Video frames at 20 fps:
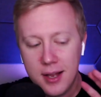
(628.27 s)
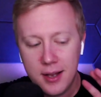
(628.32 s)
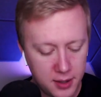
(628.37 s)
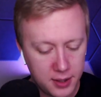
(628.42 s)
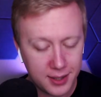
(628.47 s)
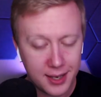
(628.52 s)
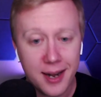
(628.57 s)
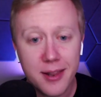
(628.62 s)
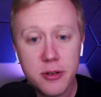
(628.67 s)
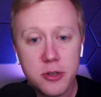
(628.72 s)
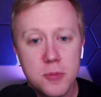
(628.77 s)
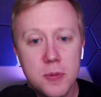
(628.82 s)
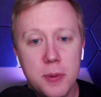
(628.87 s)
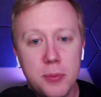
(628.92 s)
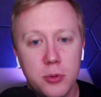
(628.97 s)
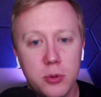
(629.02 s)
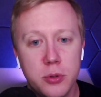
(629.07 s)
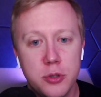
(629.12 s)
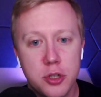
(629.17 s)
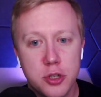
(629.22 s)
a lot of those
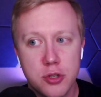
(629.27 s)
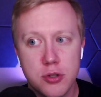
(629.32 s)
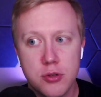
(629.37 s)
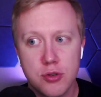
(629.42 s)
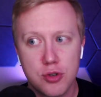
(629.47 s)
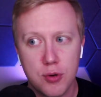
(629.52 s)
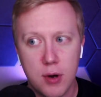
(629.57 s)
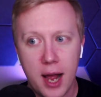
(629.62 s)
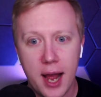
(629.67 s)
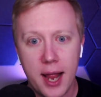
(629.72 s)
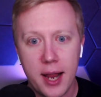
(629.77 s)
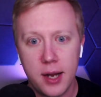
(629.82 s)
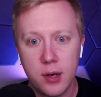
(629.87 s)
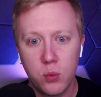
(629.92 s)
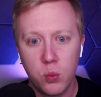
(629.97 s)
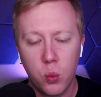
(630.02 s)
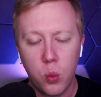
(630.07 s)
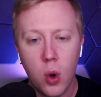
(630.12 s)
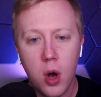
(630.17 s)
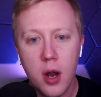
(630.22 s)
people will just try
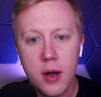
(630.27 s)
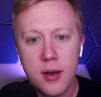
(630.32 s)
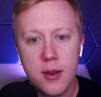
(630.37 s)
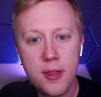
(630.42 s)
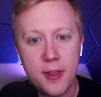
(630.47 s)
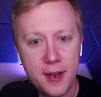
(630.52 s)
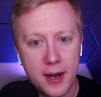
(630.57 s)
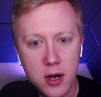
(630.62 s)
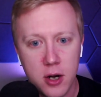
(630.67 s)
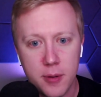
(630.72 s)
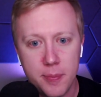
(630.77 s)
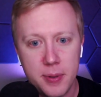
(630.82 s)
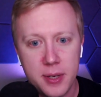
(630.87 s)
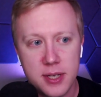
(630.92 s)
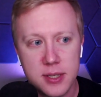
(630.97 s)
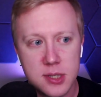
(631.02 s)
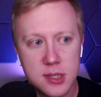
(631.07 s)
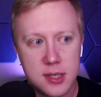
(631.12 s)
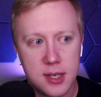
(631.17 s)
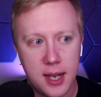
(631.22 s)
one
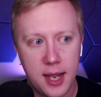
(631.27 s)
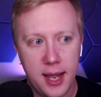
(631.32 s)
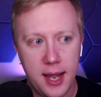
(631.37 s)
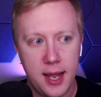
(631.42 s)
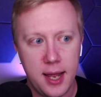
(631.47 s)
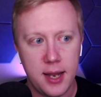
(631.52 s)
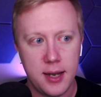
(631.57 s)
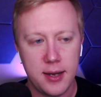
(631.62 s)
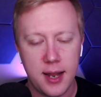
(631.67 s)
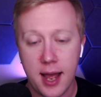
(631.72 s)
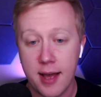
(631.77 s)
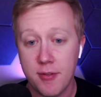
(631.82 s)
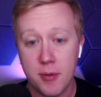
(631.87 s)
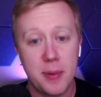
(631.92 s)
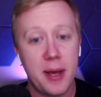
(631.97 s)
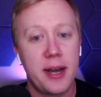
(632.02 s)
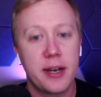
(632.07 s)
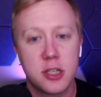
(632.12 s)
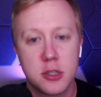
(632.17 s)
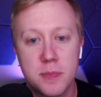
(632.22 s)
therapist and have a
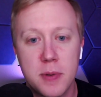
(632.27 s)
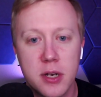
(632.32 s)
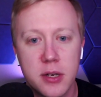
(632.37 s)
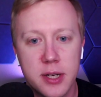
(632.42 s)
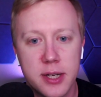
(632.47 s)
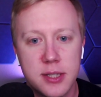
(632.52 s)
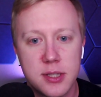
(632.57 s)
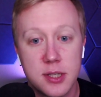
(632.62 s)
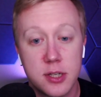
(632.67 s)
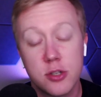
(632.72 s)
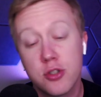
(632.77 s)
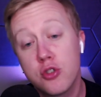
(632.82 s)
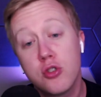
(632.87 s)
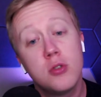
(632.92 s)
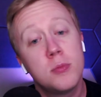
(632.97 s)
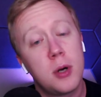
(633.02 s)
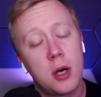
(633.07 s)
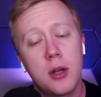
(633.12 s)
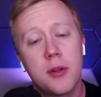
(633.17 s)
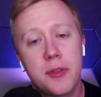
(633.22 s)
bad experience and
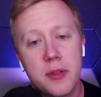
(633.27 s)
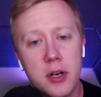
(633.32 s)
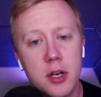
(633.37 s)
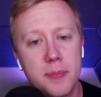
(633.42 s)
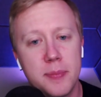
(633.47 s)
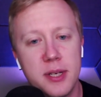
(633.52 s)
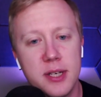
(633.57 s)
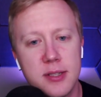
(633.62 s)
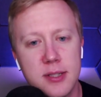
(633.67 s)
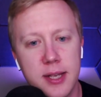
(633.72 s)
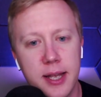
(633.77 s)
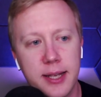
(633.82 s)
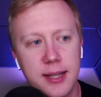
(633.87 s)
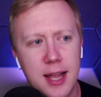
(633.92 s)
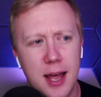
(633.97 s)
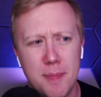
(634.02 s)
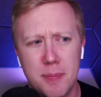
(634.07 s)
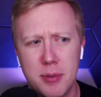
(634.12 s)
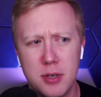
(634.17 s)
assume all therapy is like that.